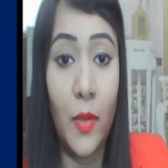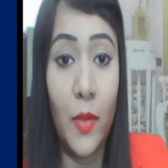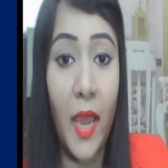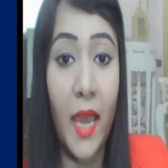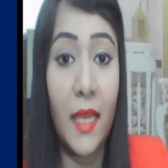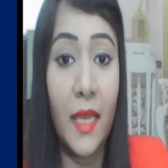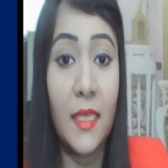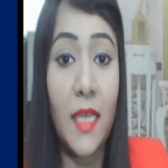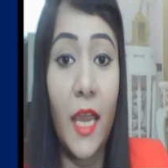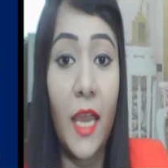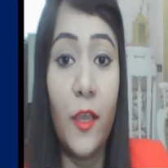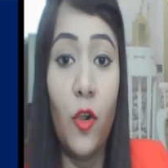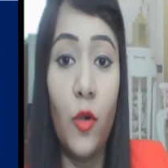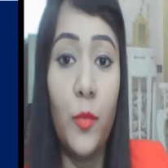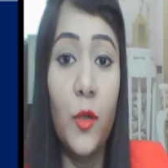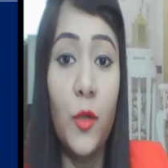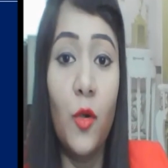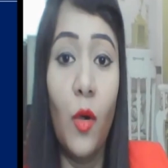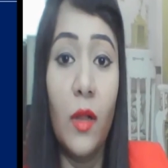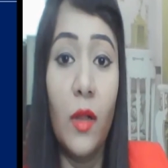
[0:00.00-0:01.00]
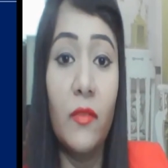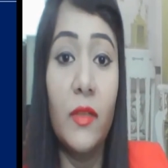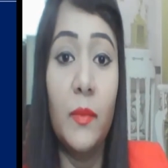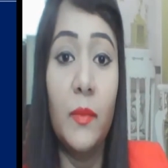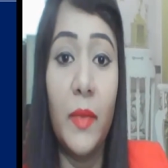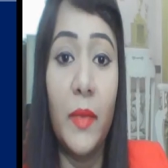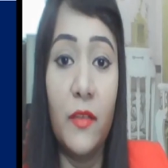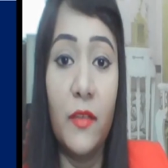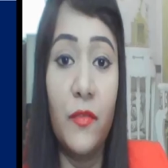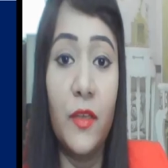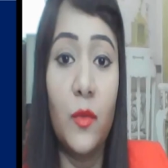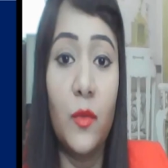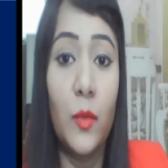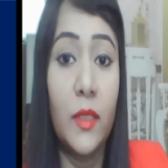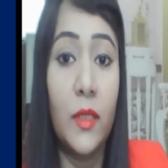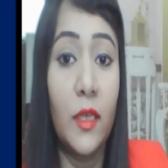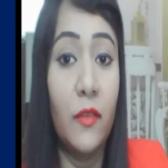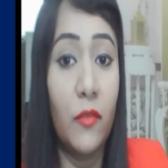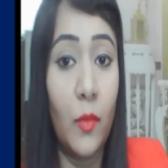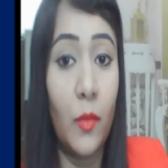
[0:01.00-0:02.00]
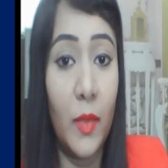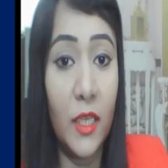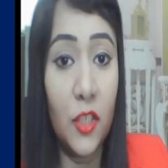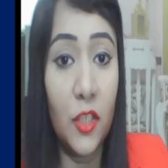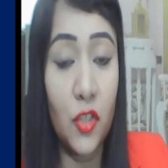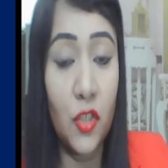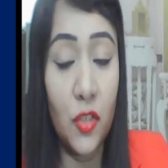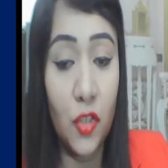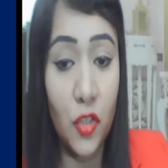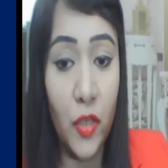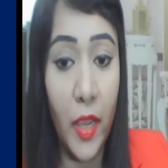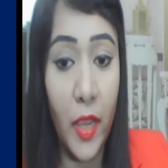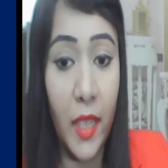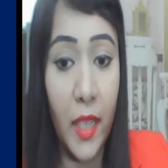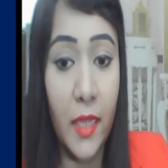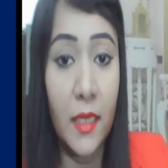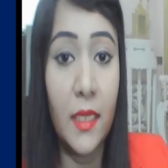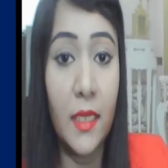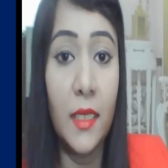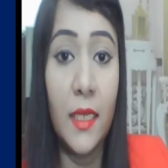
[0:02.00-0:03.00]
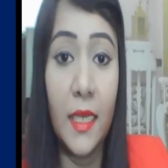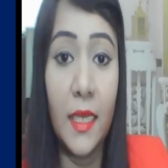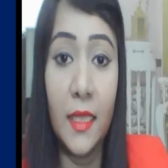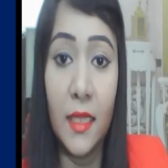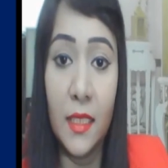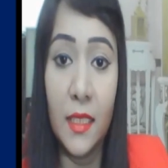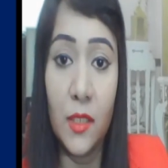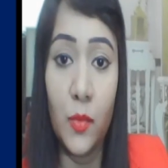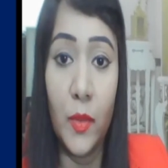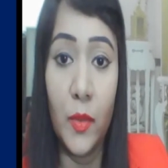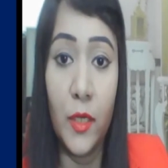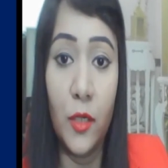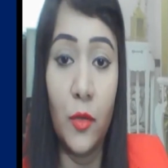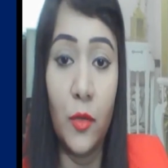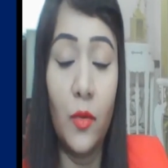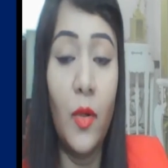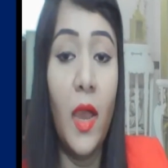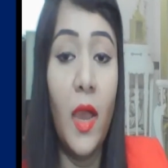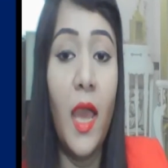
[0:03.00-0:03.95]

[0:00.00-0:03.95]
and I hope you all will benefit with the information shared in this video,